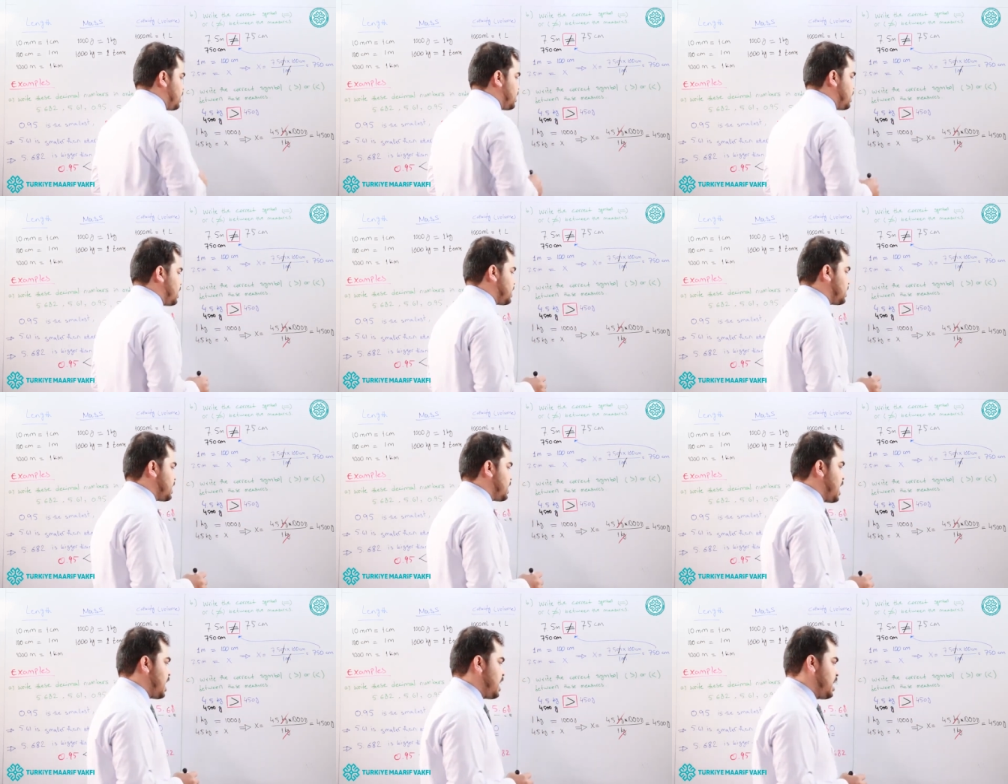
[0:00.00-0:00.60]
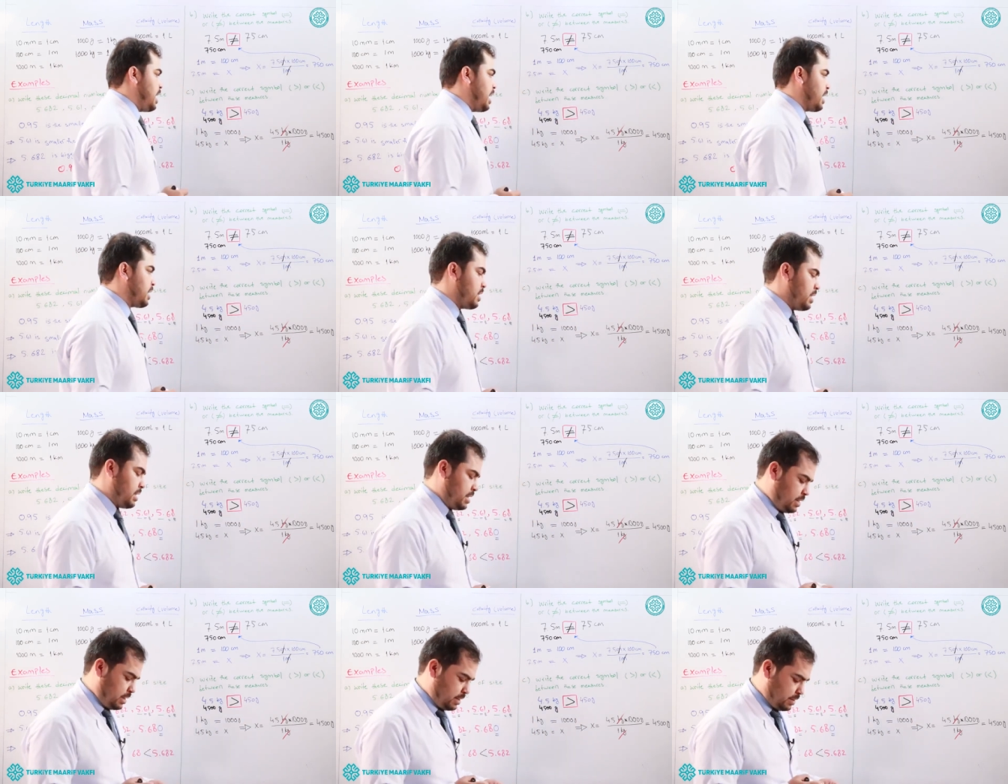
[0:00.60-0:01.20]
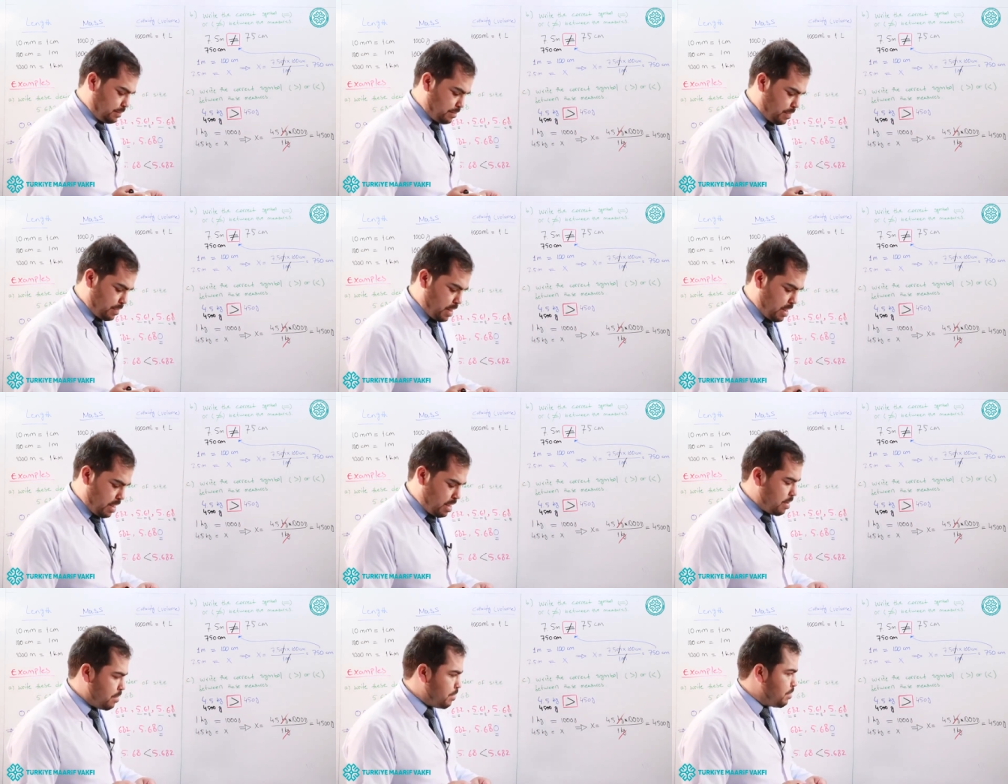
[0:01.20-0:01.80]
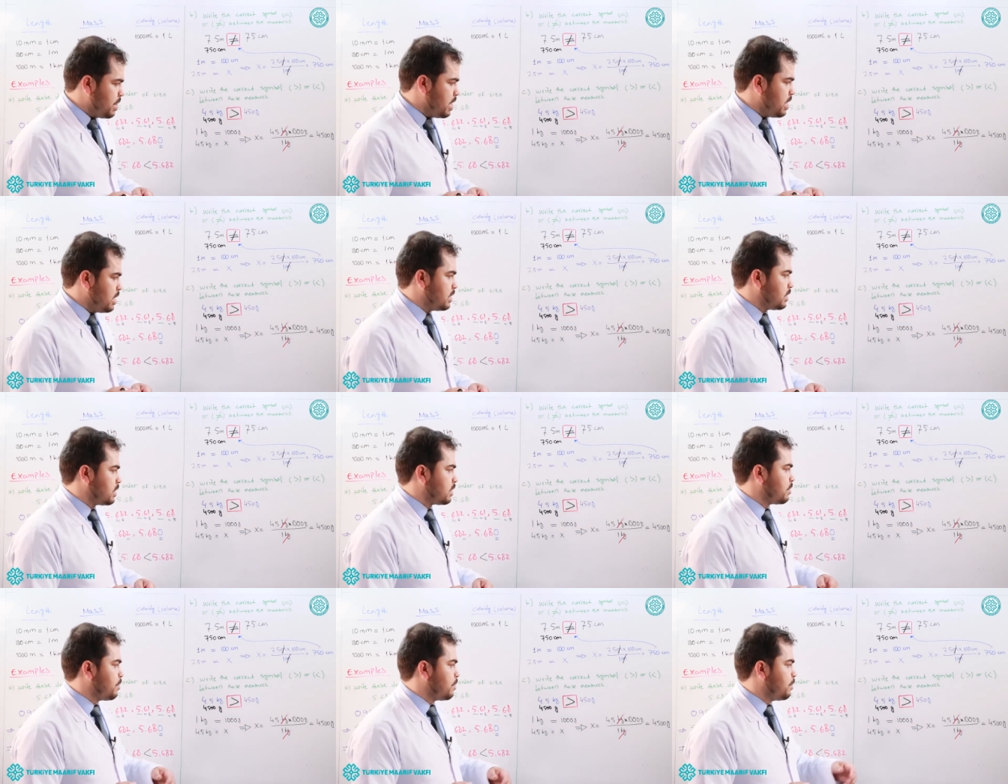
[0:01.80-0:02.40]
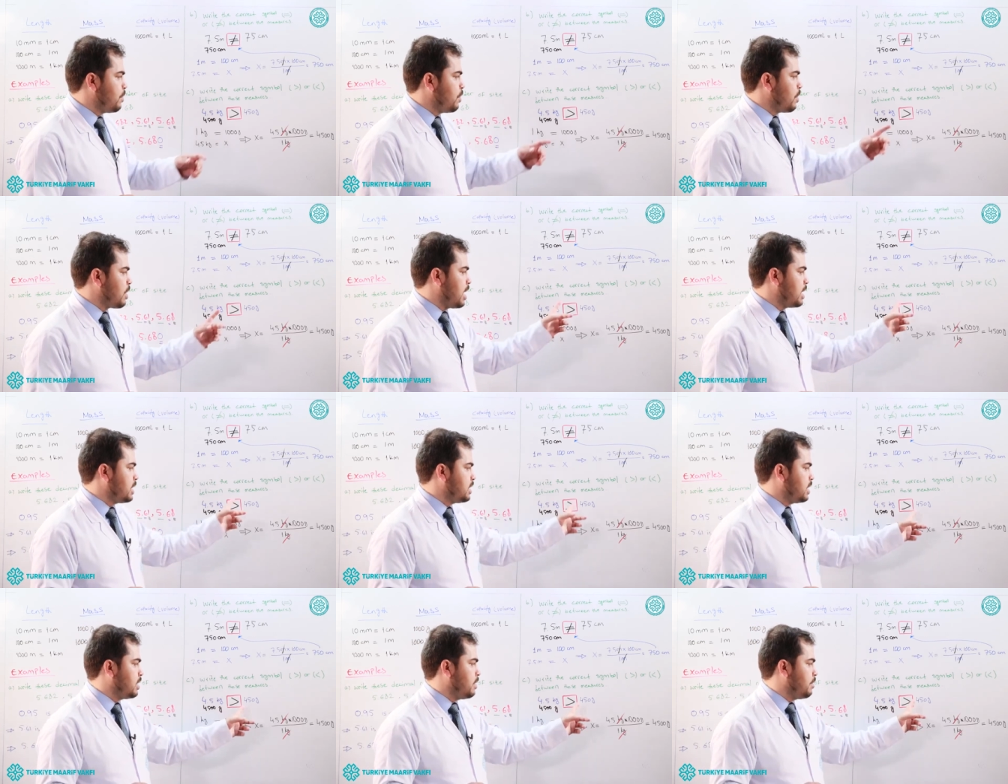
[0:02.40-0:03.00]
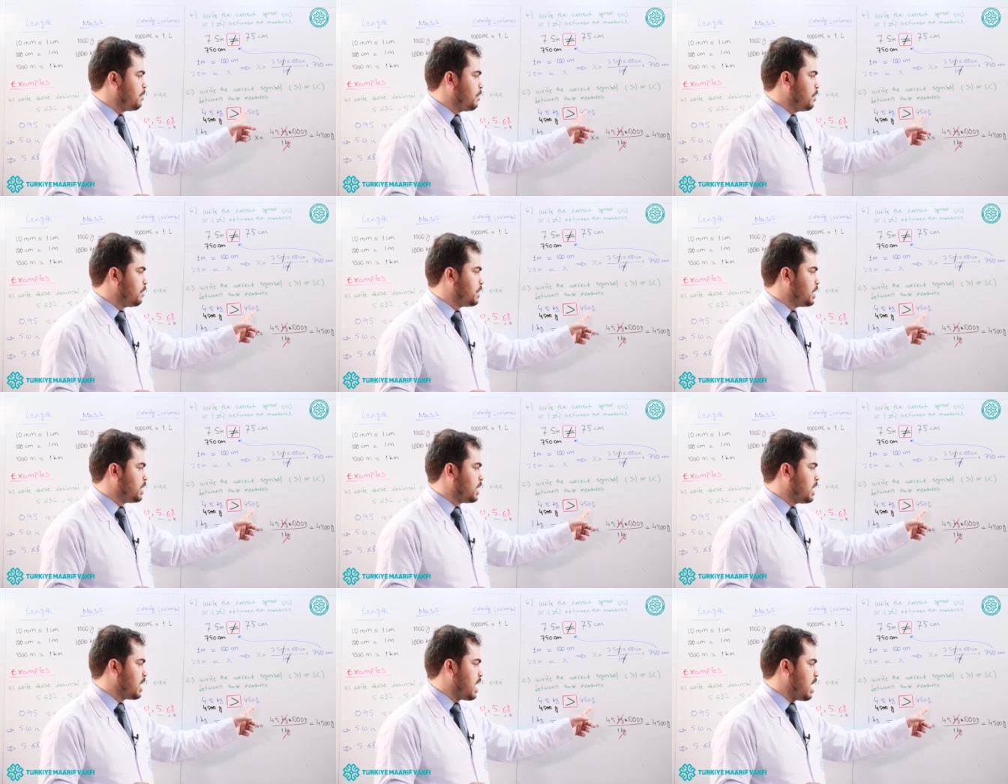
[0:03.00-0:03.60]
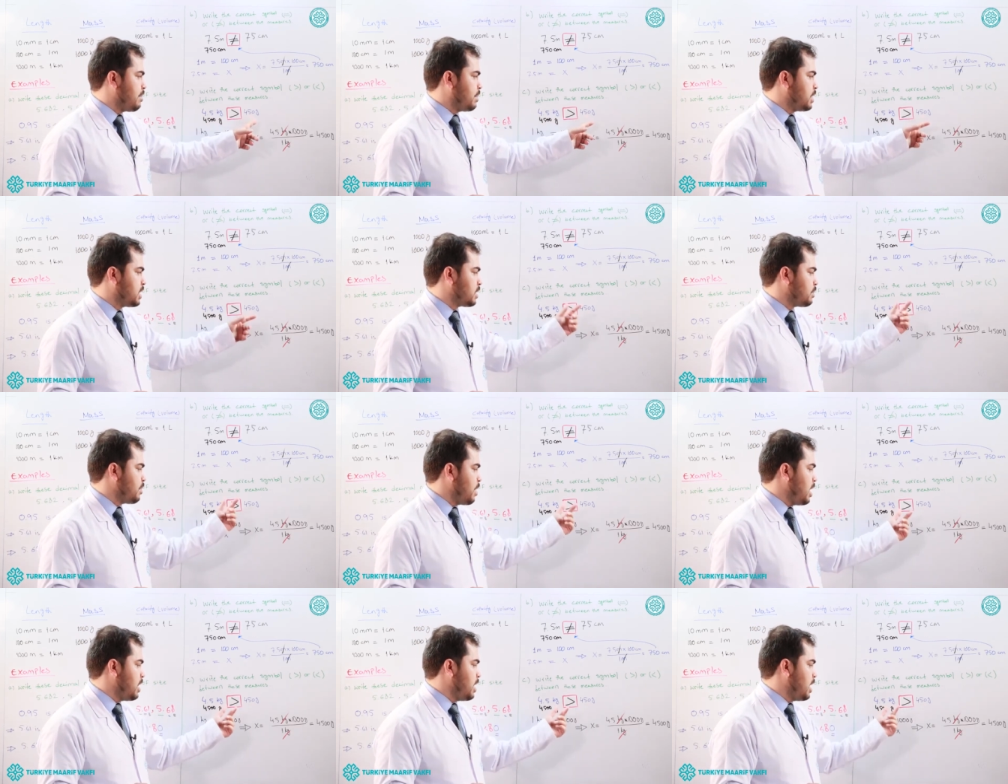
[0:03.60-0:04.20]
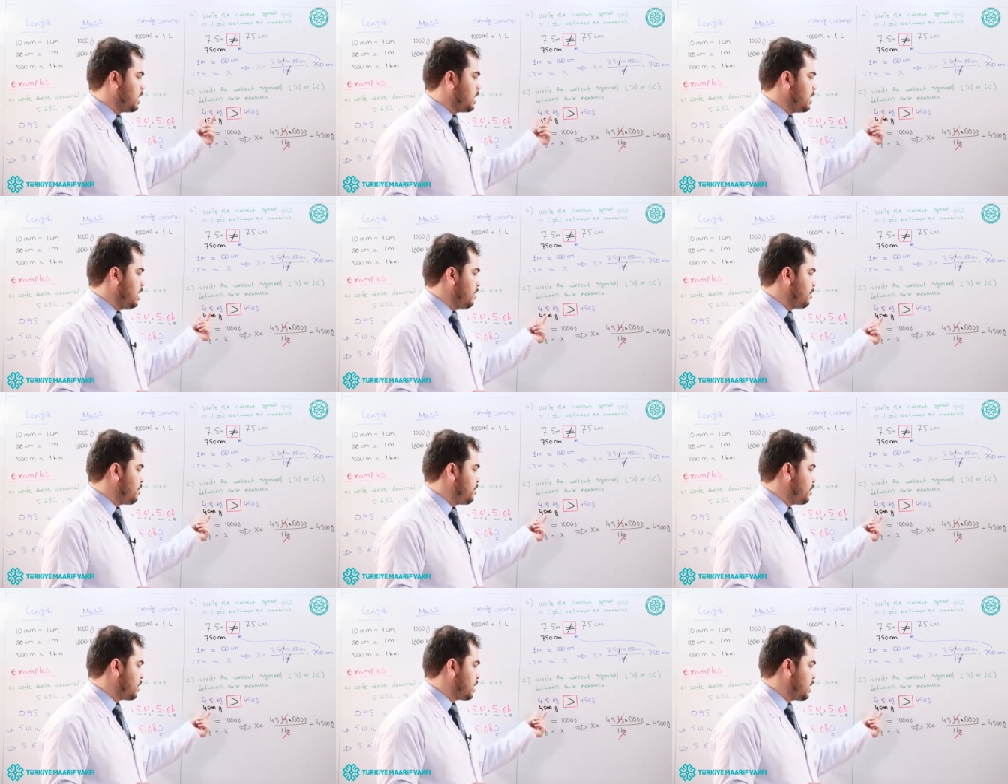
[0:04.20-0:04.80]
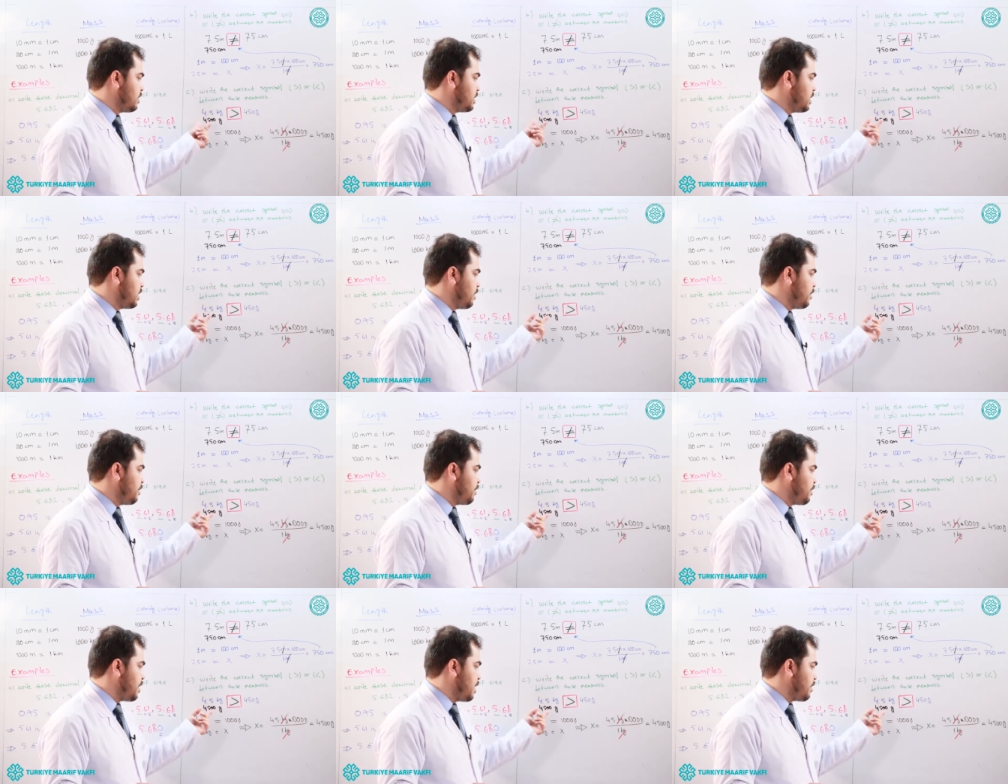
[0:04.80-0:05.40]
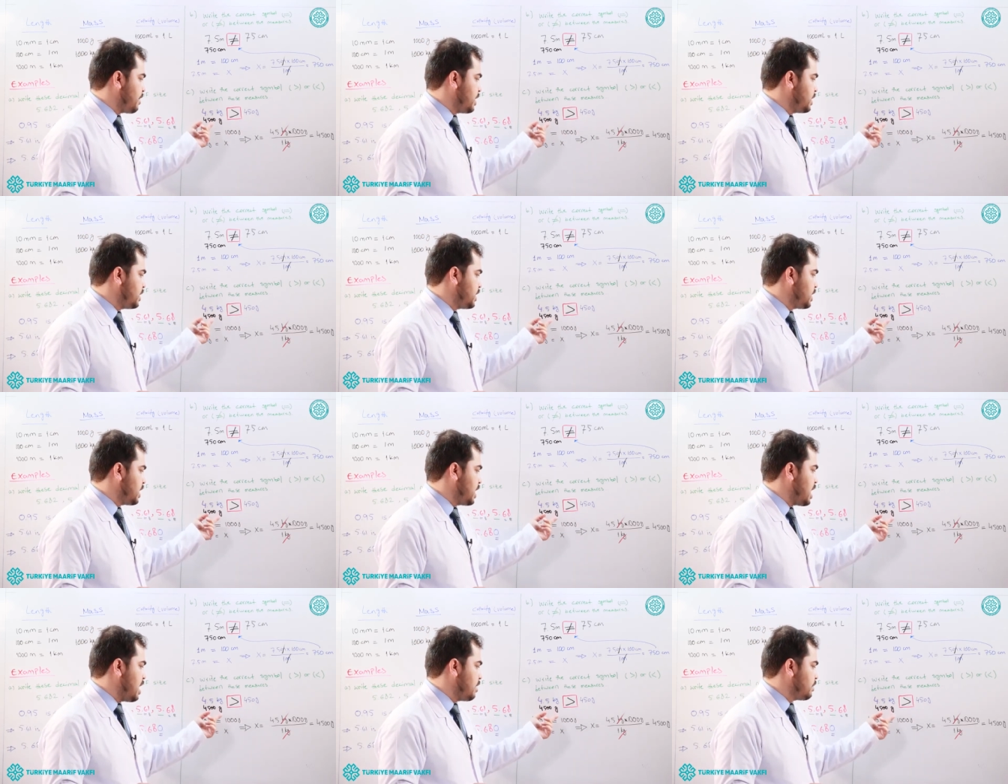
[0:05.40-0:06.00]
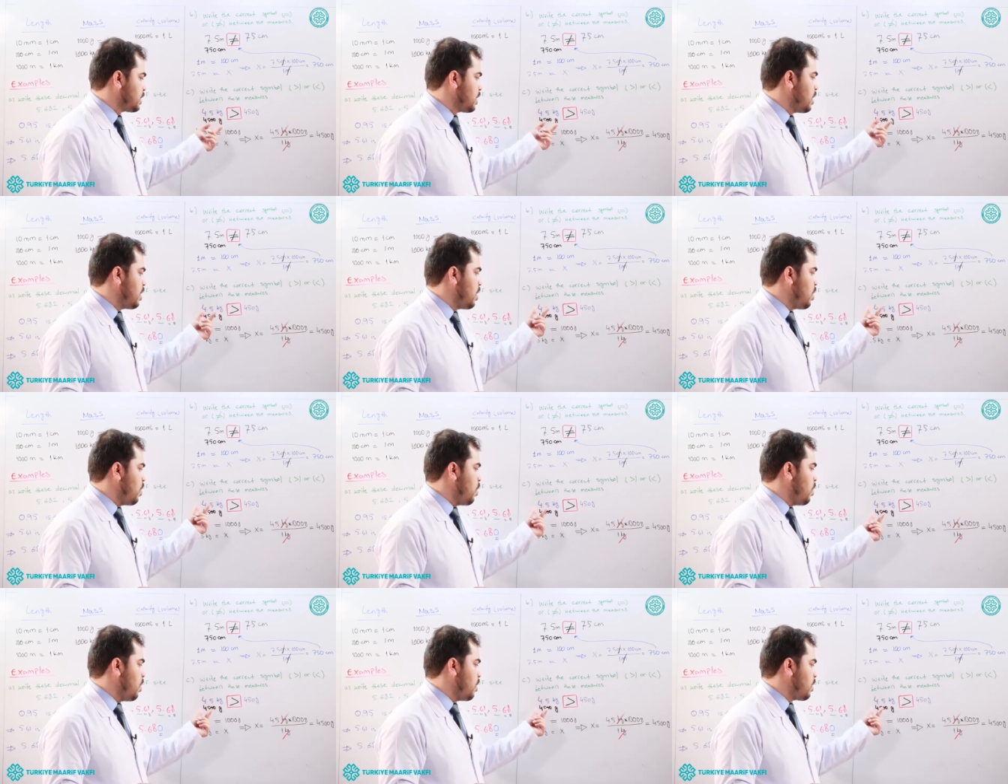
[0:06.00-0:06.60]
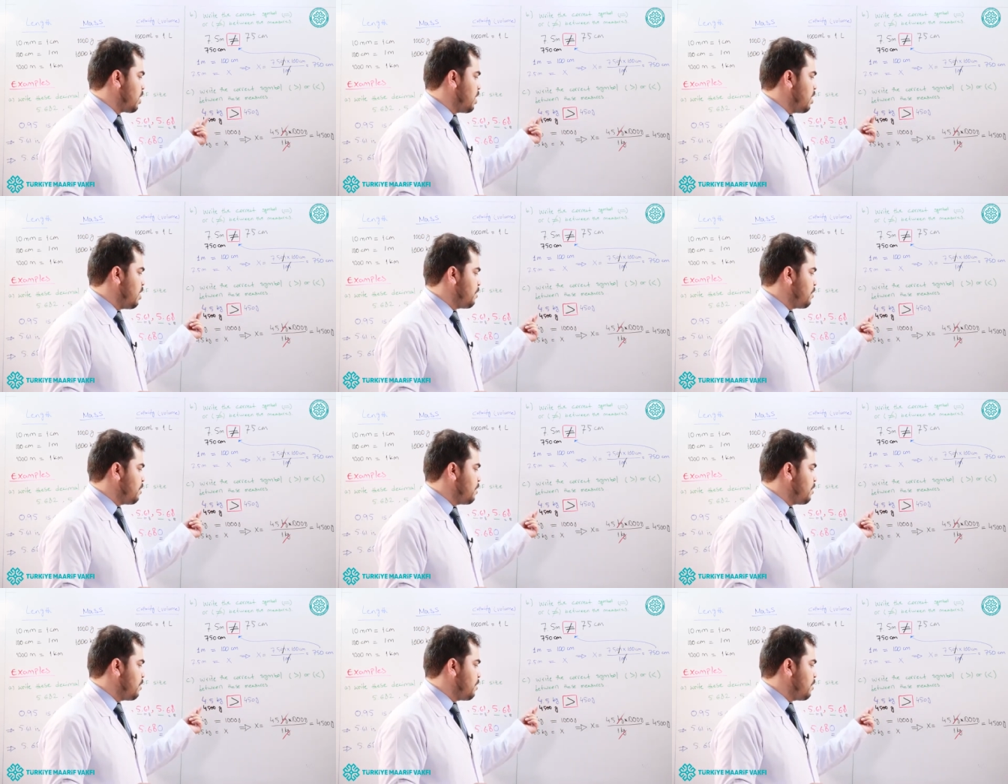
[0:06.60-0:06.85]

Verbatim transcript: the sign like this. Means 450 gram is smaller than 4,500 grams or